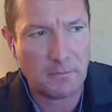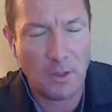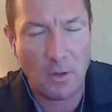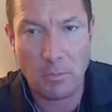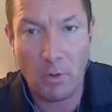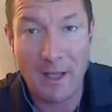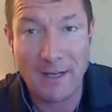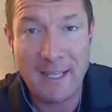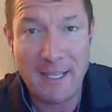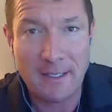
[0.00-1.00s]
you know, brought
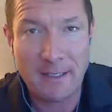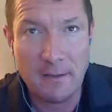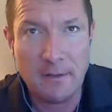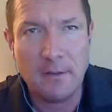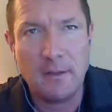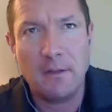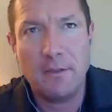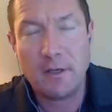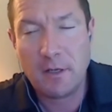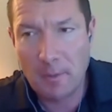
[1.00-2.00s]
in,
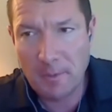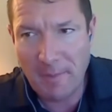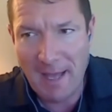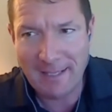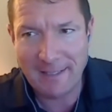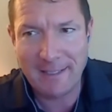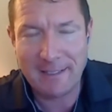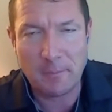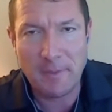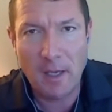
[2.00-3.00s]
they're coming back and
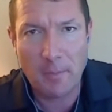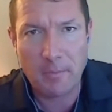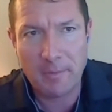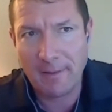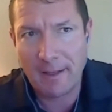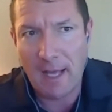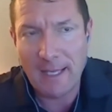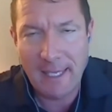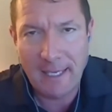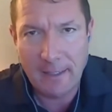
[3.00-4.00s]
hitting me up and being like, I
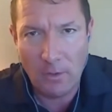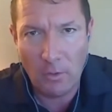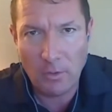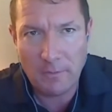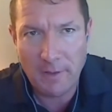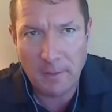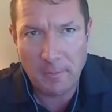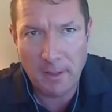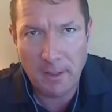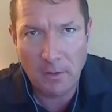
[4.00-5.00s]
can't get a hold of
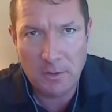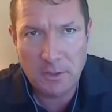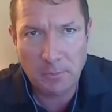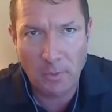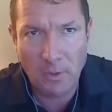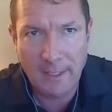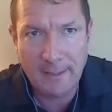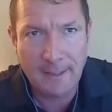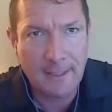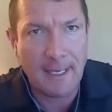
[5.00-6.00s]
anybody at Ocean
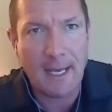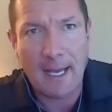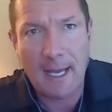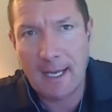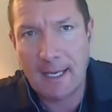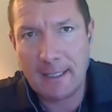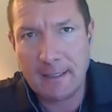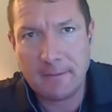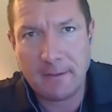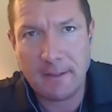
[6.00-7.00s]
Point.
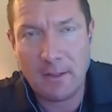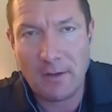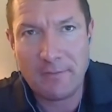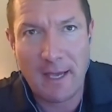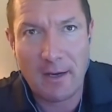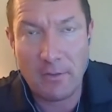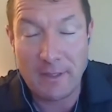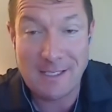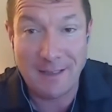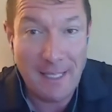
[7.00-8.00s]
I've got all
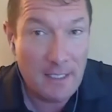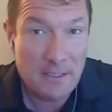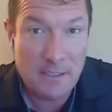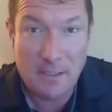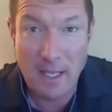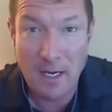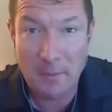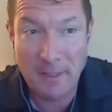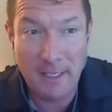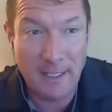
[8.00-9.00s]
these liens that
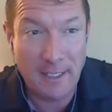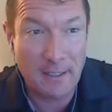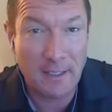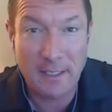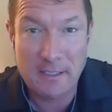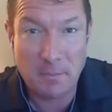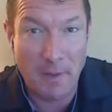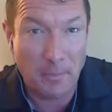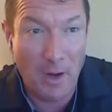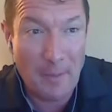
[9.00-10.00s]
I'm getting against
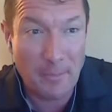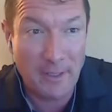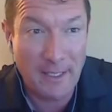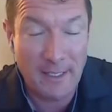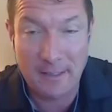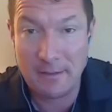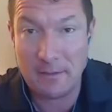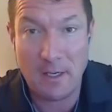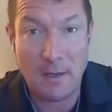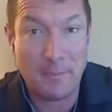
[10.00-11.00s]
my property and
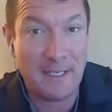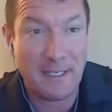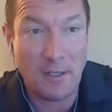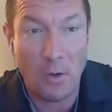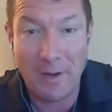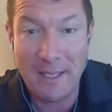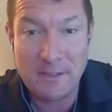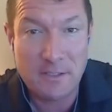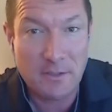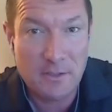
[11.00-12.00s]
I'm getting no
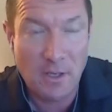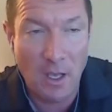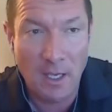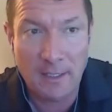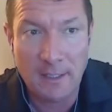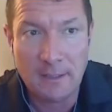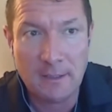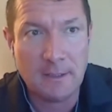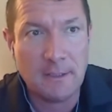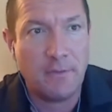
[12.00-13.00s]
answers on.
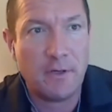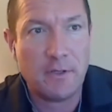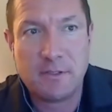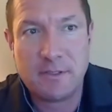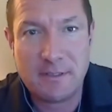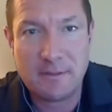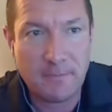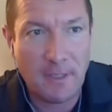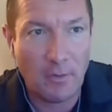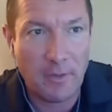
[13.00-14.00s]
There's,
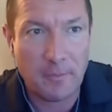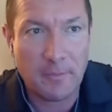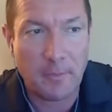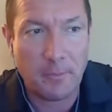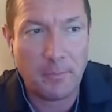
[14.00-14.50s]
you know, the